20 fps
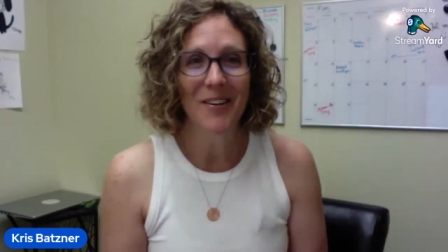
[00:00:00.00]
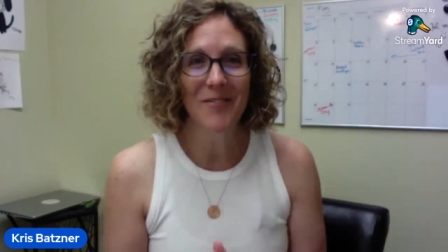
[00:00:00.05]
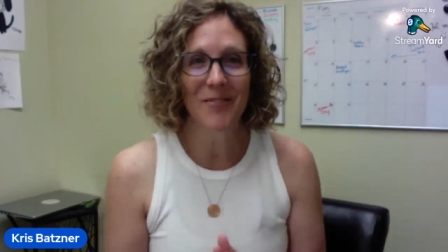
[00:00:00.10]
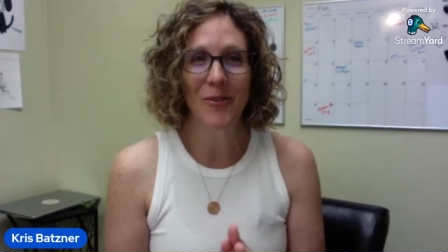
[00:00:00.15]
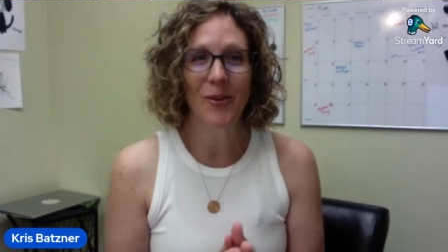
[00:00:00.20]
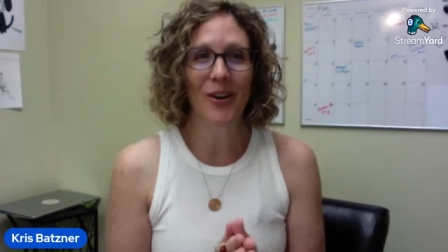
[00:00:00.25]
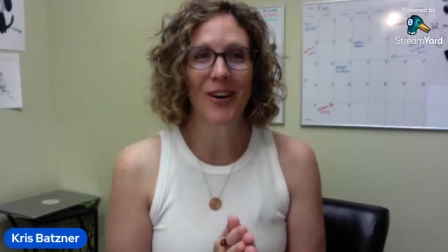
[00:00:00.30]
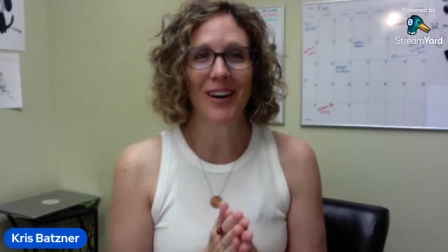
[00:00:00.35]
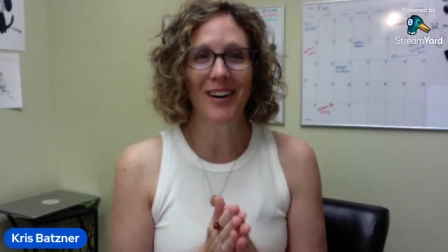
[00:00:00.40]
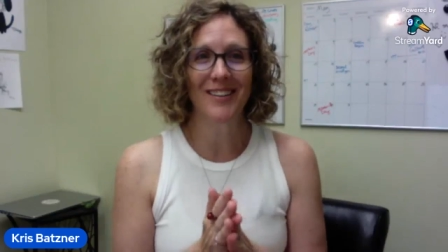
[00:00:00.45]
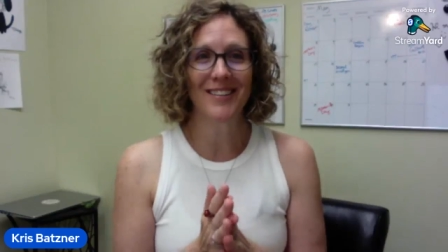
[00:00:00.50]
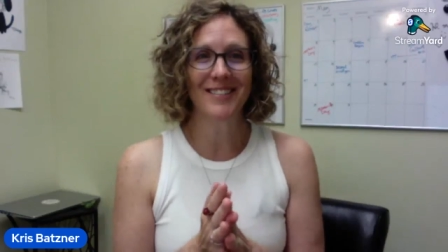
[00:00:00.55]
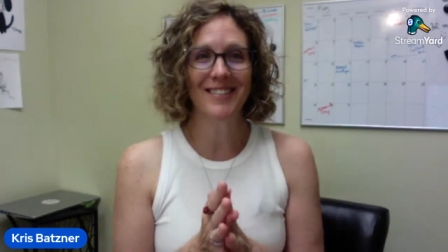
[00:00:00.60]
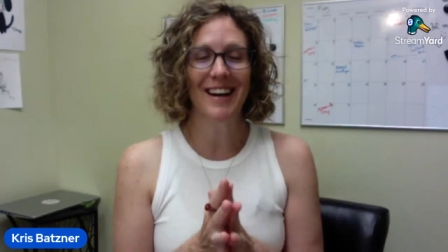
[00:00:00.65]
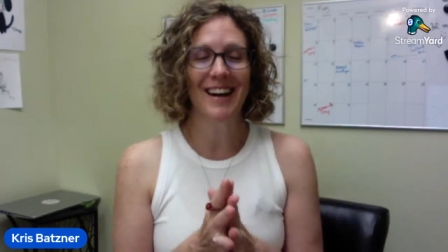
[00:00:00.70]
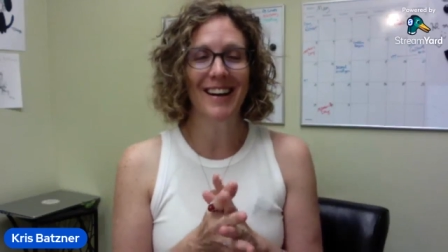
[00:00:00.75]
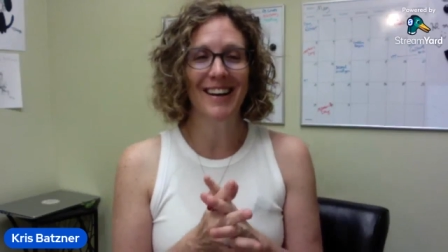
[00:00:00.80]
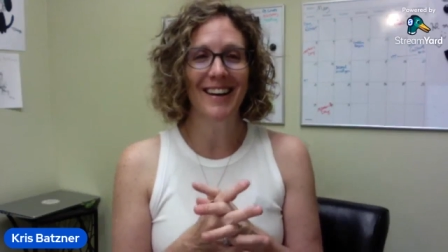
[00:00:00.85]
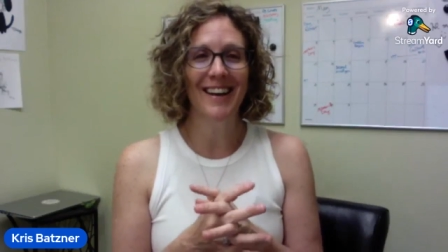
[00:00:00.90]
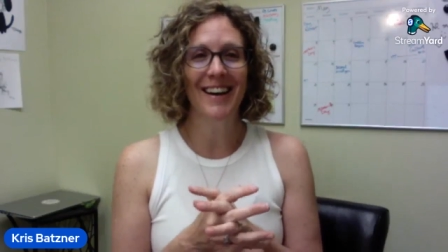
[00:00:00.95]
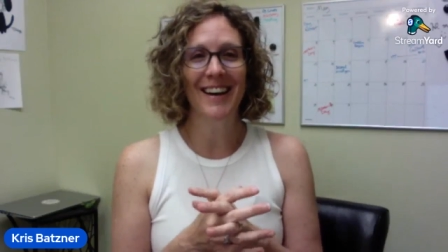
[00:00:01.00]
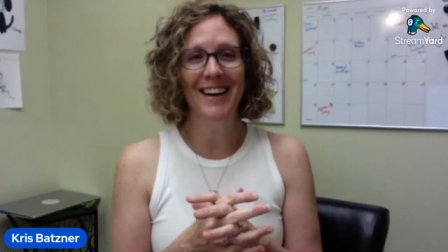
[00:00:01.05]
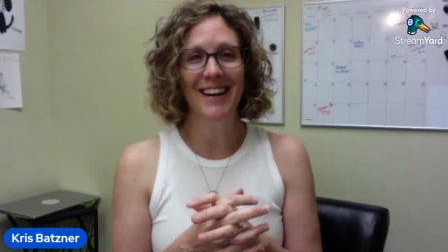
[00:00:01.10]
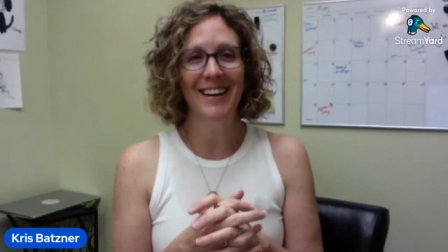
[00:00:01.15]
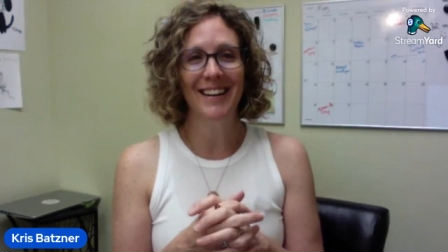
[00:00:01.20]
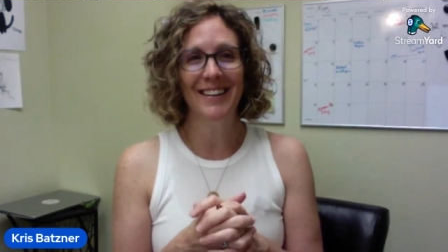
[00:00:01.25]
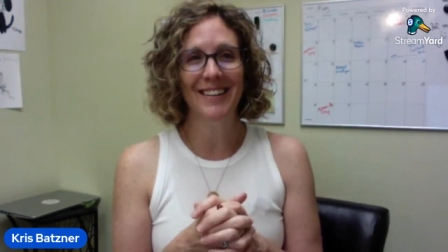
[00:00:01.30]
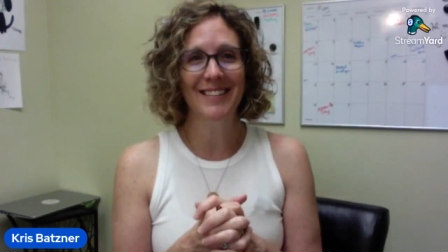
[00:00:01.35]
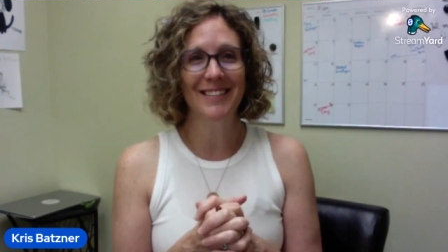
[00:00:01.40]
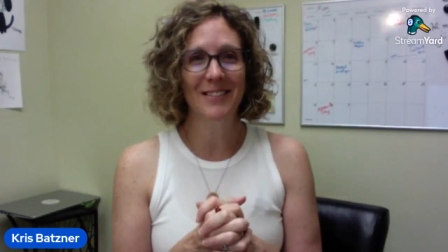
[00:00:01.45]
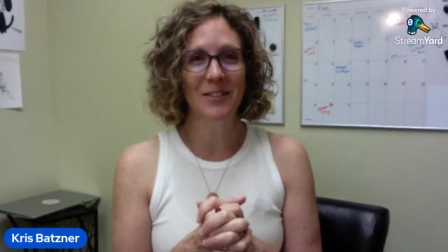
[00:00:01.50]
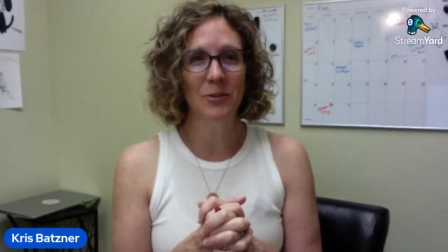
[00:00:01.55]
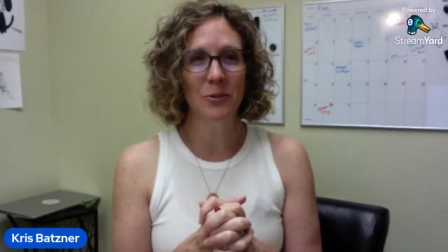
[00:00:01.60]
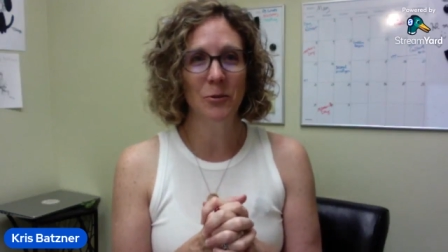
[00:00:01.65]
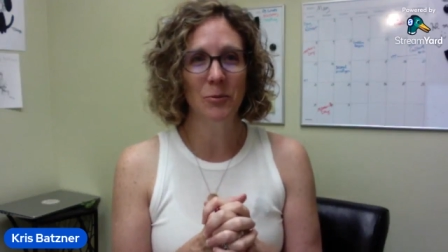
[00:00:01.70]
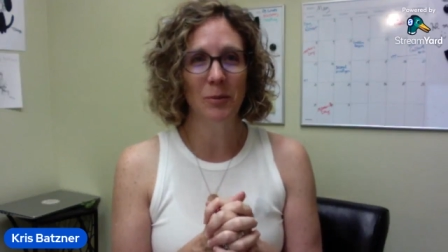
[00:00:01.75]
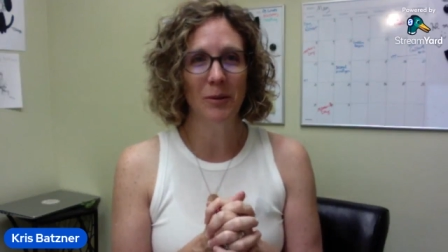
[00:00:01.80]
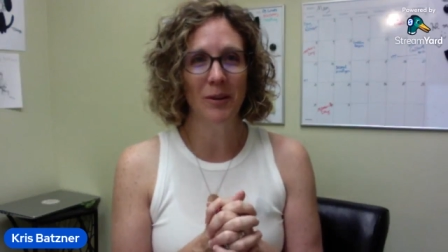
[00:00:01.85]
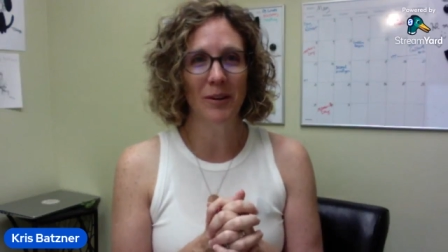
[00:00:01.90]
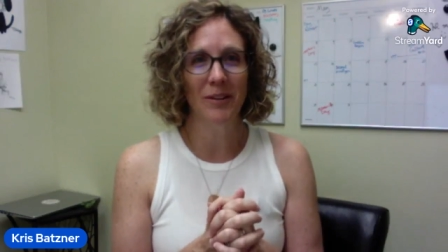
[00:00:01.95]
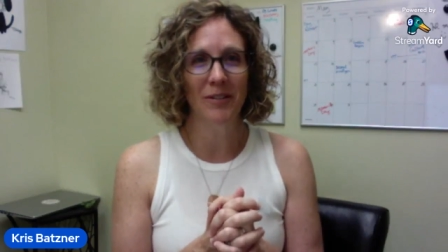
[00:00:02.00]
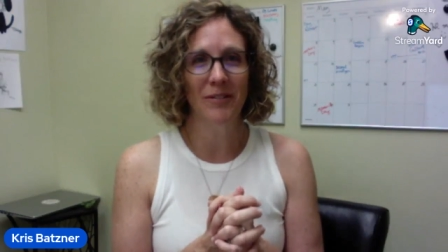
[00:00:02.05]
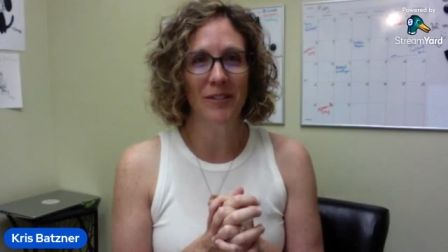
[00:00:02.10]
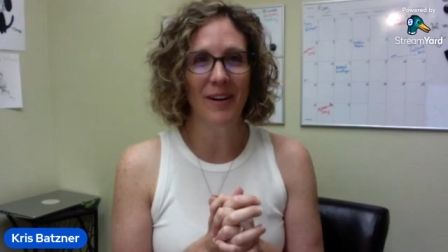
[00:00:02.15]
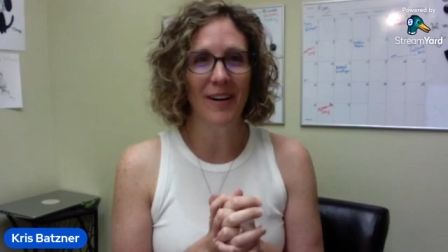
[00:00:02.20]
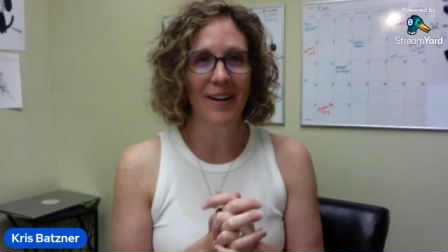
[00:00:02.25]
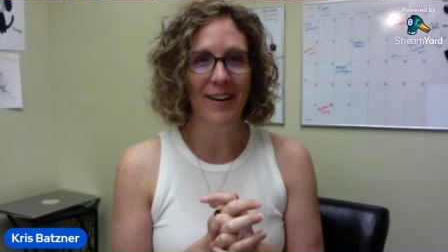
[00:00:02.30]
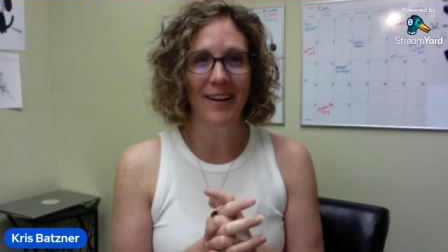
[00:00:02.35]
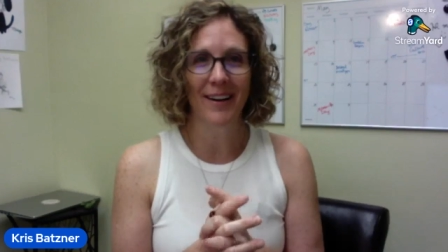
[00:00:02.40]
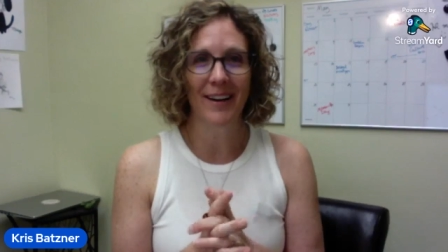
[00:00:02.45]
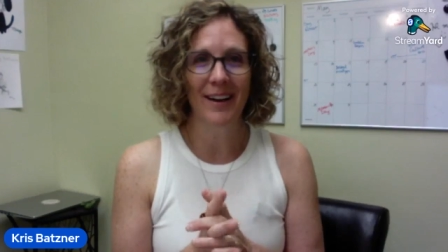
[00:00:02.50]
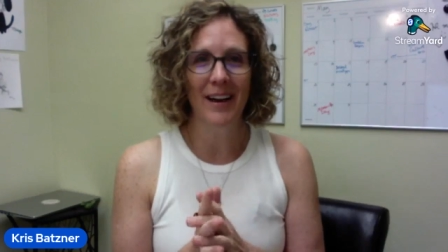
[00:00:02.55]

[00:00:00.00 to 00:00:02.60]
for our sadhana, and it's super fun.